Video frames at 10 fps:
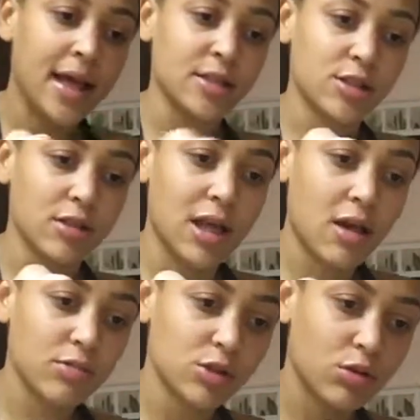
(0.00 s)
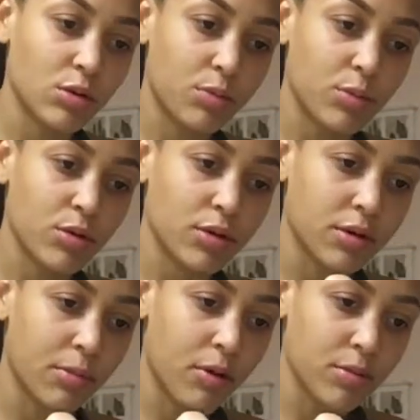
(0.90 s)
And so now I'm just going to pour
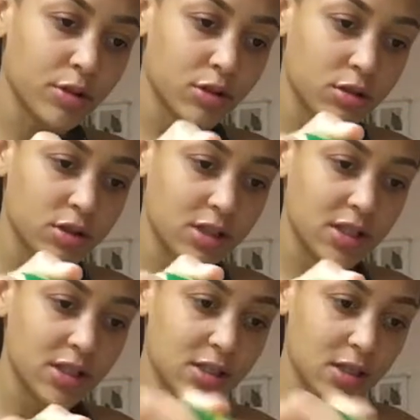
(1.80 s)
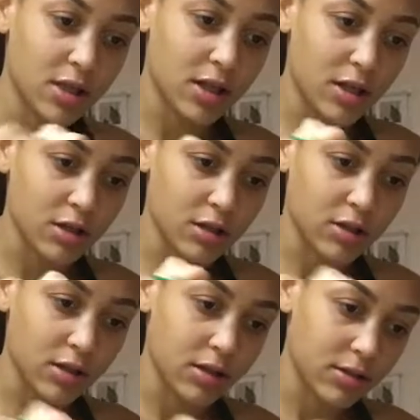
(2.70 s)
the Parmesan cheese,
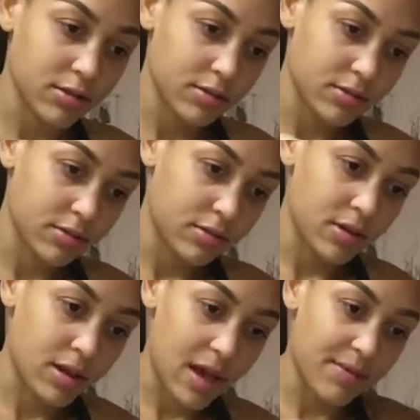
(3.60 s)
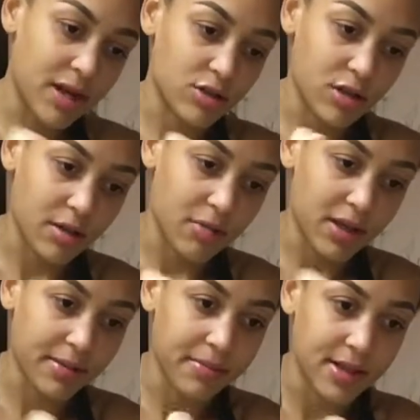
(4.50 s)
literally, I'm not trying to
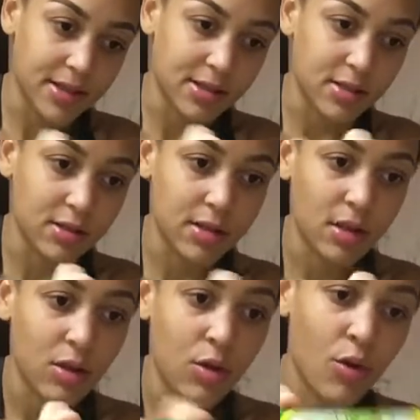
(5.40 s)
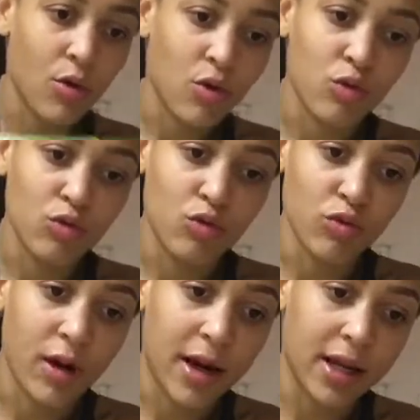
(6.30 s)
make a mess,
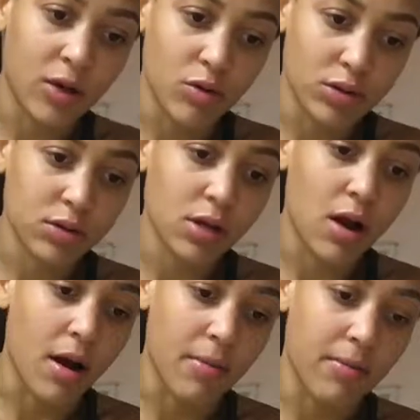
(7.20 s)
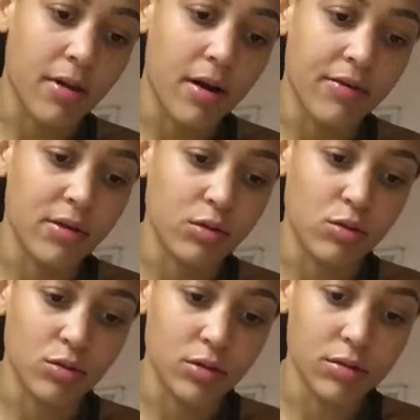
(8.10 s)
right on top of the
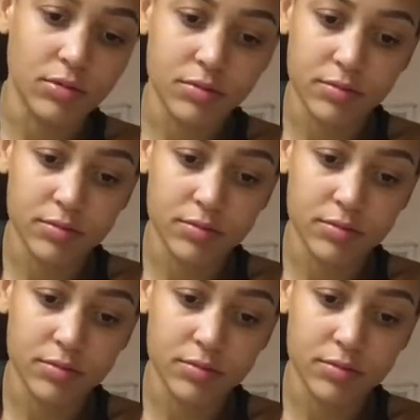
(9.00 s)
corn.